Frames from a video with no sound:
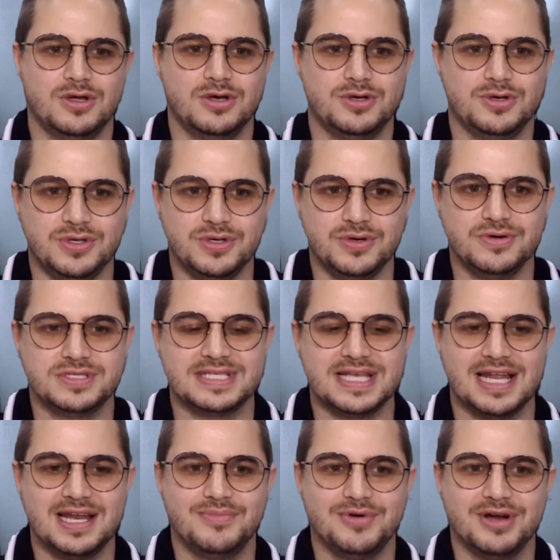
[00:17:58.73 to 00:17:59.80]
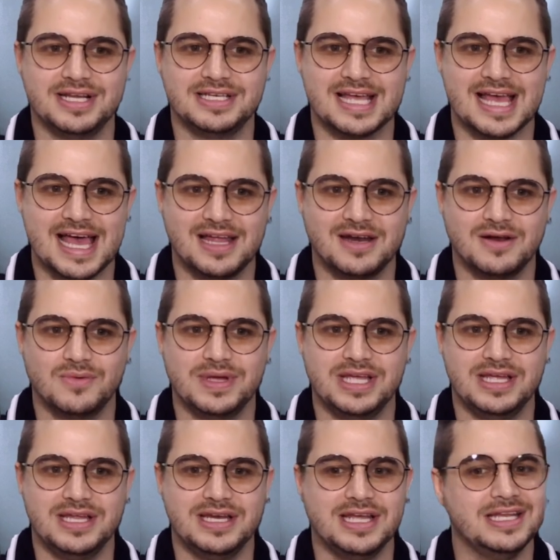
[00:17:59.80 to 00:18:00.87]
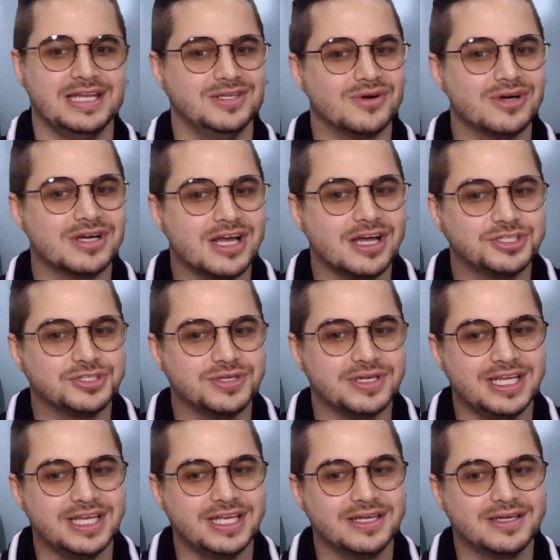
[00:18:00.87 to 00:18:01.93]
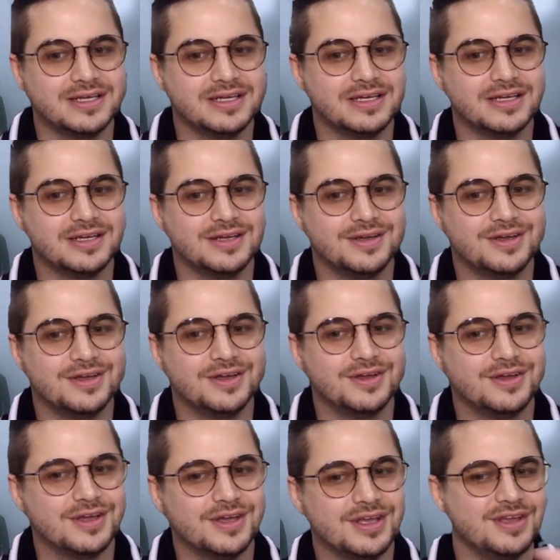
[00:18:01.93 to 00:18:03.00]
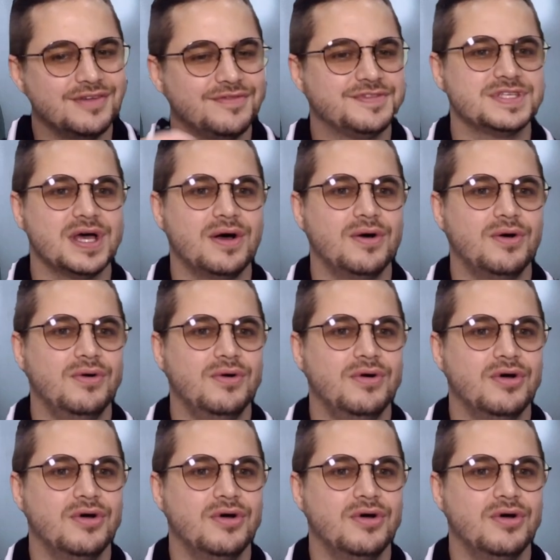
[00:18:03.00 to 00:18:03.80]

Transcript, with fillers: Do you celebrate Halloween in your country? If so,